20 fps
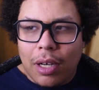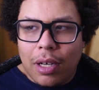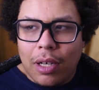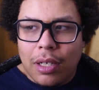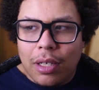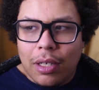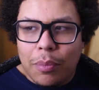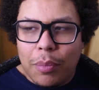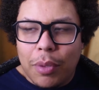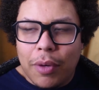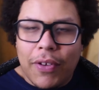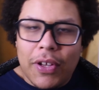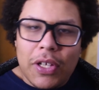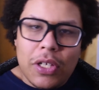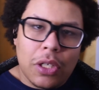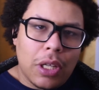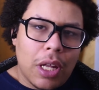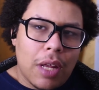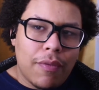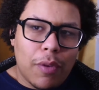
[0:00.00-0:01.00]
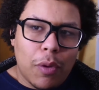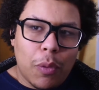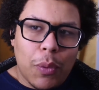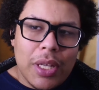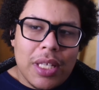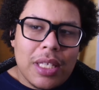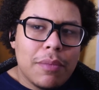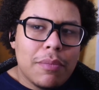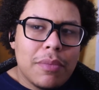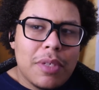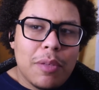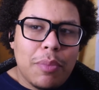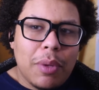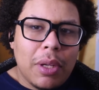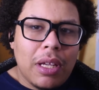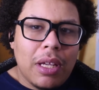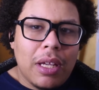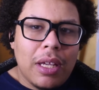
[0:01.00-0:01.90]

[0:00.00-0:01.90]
Professor Lovell wants him to be,